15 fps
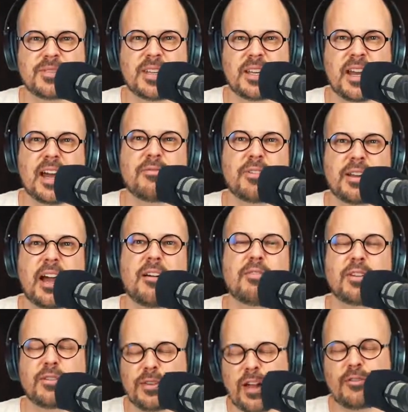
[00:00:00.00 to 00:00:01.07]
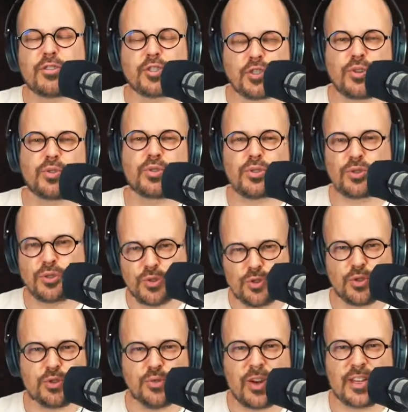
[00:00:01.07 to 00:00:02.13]
I will show you
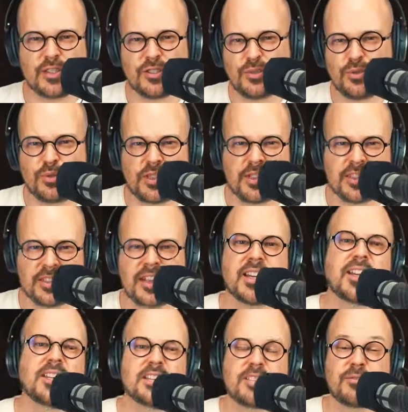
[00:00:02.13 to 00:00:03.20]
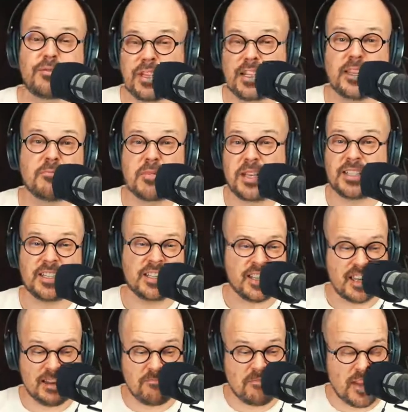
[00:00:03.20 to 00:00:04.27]
2 ways to do this that is really amazing. They
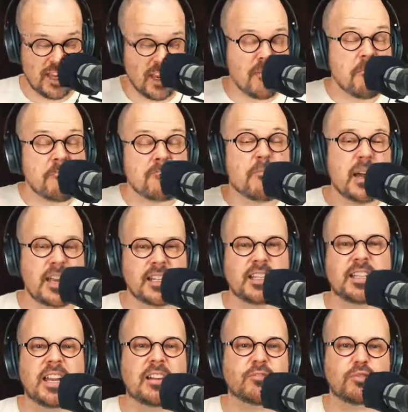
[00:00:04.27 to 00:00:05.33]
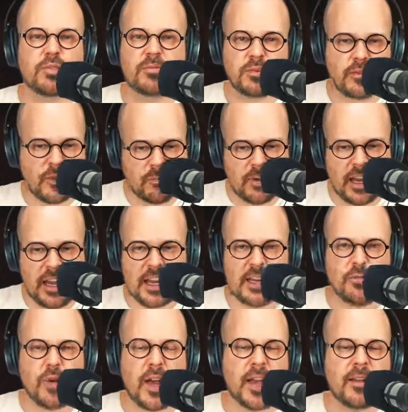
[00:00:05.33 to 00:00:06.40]
can make amazing live streams from
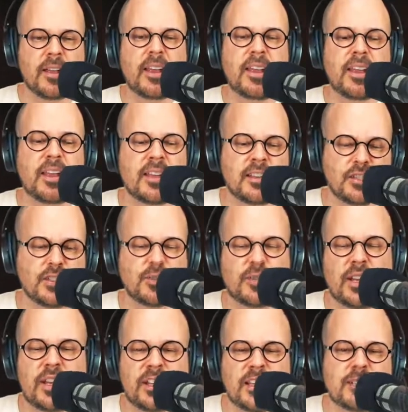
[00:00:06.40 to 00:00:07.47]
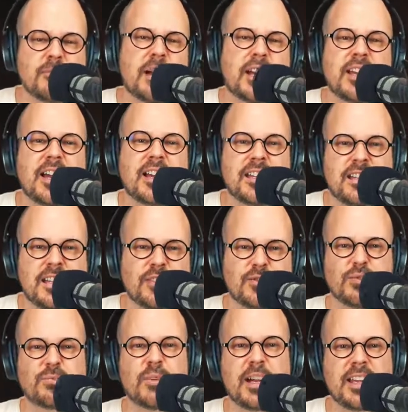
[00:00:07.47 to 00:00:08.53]
anywhere. So that is my idea
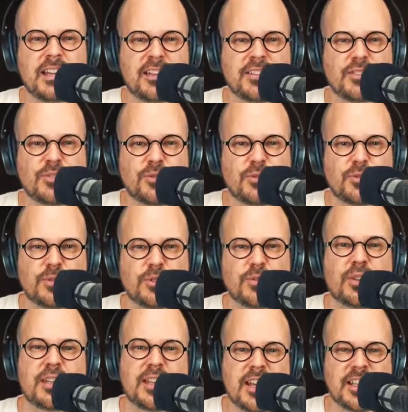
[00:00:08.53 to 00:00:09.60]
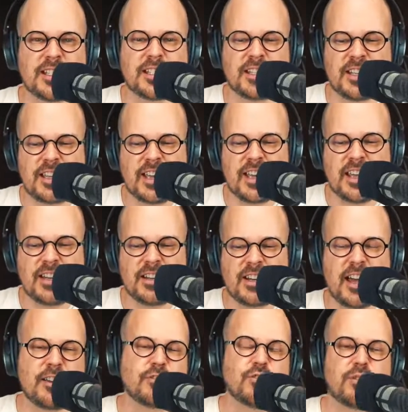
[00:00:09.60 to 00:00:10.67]
to the next
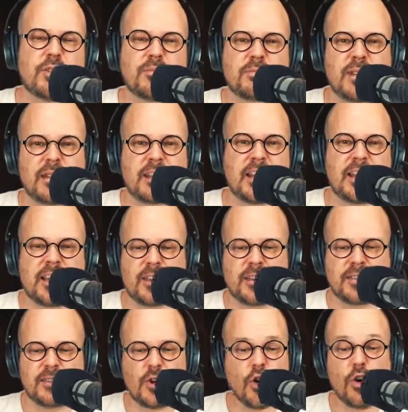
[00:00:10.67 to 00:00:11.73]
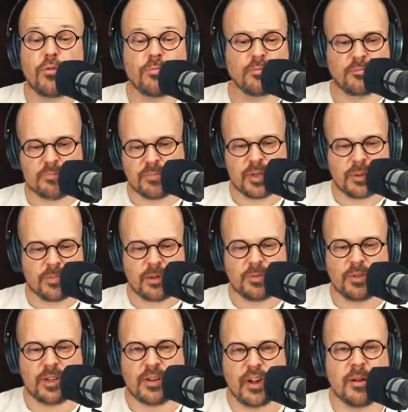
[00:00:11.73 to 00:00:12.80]
live stream that I hope people
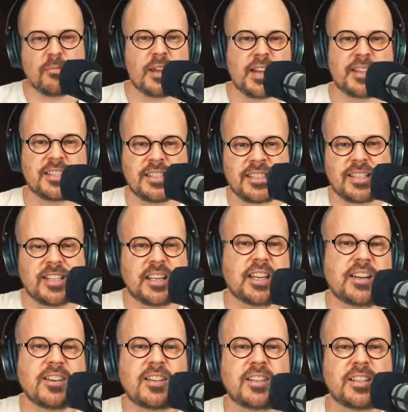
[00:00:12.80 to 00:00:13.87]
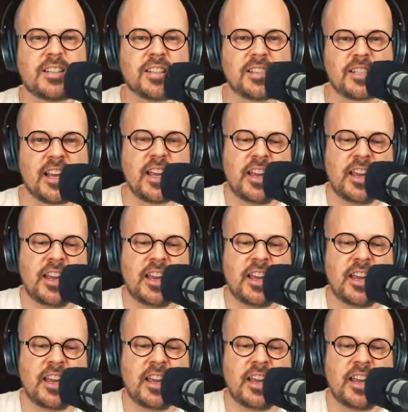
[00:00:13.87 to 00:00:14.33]
will come and see here on this